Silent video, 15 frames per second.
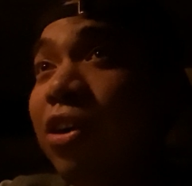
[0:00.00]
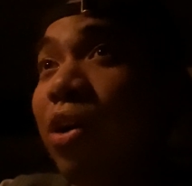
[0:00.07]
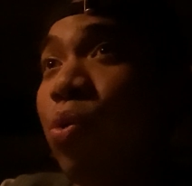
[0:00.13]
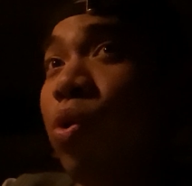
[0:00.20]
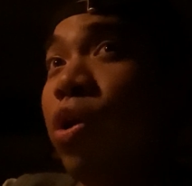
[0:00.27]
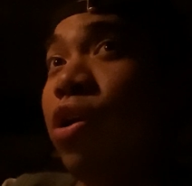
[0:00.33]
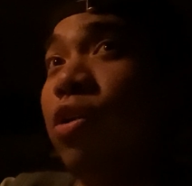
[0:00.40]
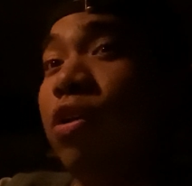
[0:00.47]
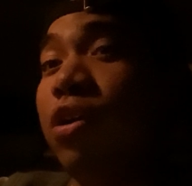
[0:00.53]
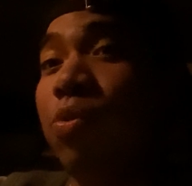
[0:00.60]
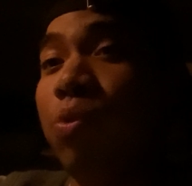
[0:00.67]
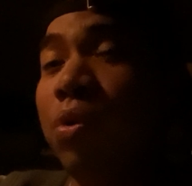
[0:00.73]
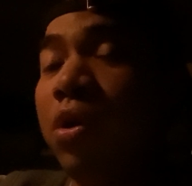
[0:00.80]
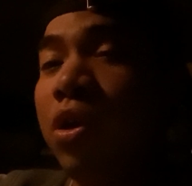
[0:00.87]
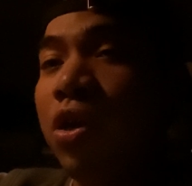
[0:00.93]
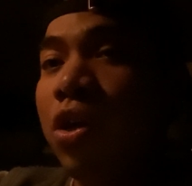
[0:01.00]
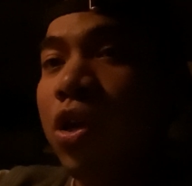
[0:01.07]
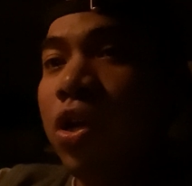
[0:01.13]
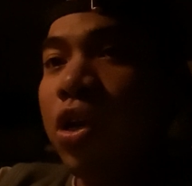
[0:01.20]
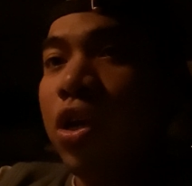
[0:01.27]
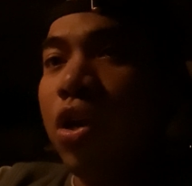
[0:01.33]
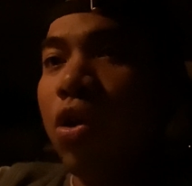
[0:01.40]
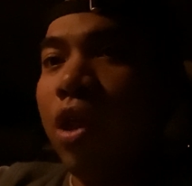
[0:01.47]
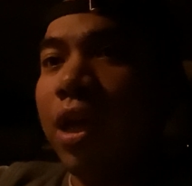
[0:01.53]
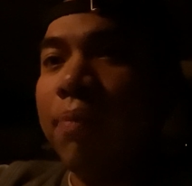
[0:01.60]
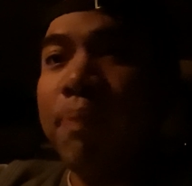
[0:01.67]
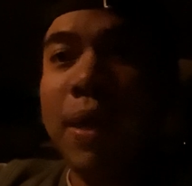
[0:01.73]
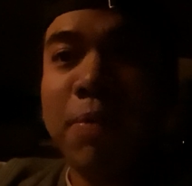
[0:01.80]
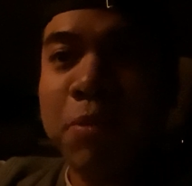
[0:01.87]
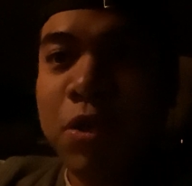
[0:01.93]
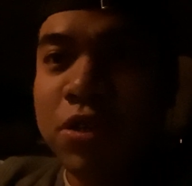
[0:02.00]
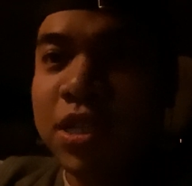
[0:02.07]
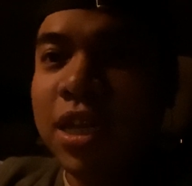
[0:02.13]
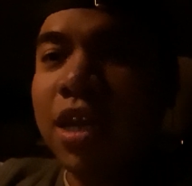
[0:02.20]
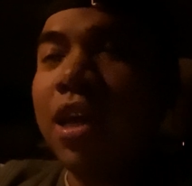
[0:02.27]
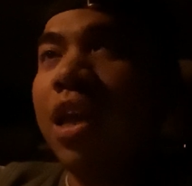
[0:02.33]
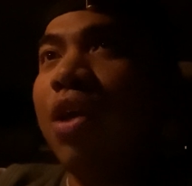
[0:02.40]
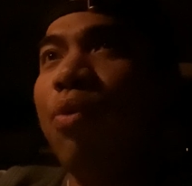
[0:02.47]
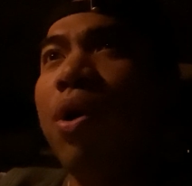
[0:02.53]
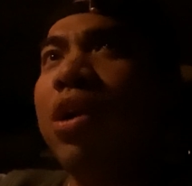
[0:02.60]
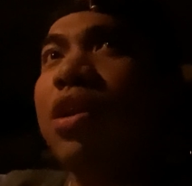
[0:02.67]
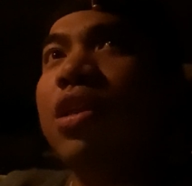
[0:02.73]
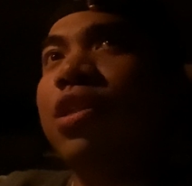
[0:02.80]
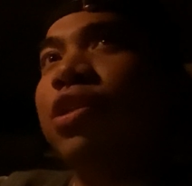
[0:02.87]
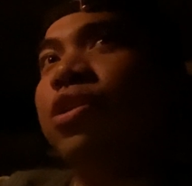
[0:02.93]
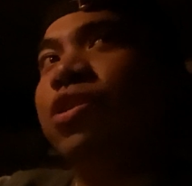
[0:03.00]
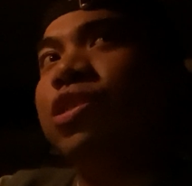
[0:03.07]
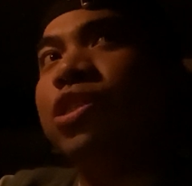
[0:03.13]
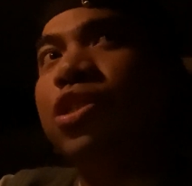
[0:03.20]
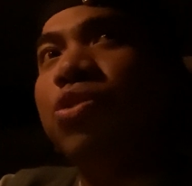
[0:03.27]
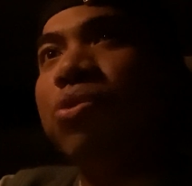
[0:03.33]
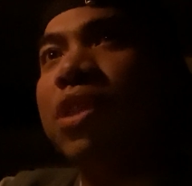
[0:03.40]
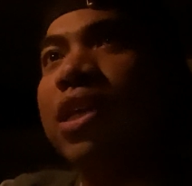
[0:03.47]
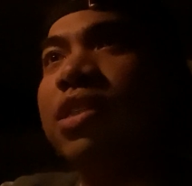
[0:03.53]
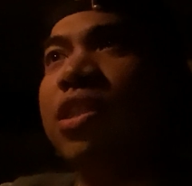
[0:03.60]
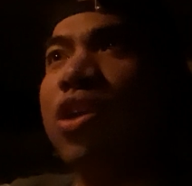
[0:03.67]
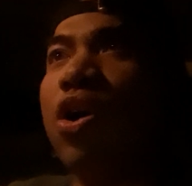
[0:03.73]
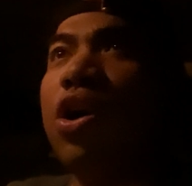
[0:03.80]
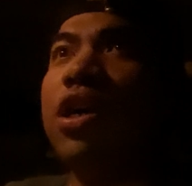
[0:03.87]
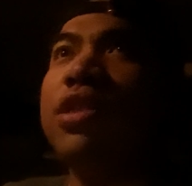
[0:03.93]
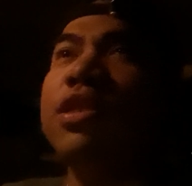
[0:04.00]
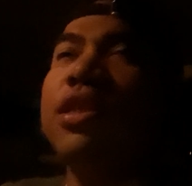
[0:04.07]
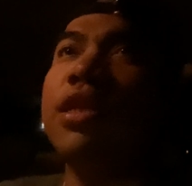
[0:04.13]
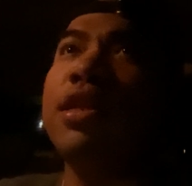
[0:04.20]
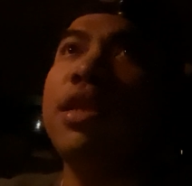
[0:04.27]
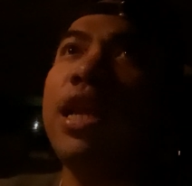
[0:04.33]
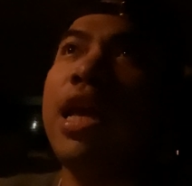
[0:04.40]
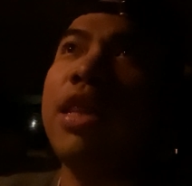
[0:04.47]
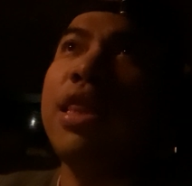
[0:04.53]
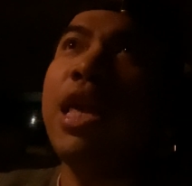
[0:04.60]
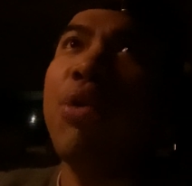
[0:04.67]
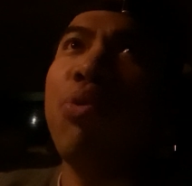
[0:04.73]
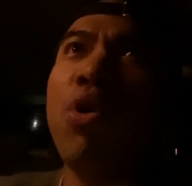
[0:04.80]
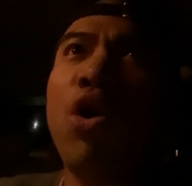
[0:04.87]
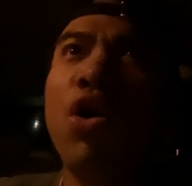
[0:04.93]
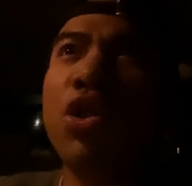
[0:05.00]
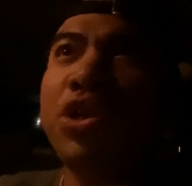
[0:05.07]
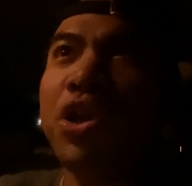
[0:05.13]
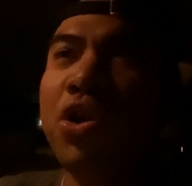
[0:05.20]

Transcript: I wanted to, like, make music, and I wanted to just do things in the arts, and they were all,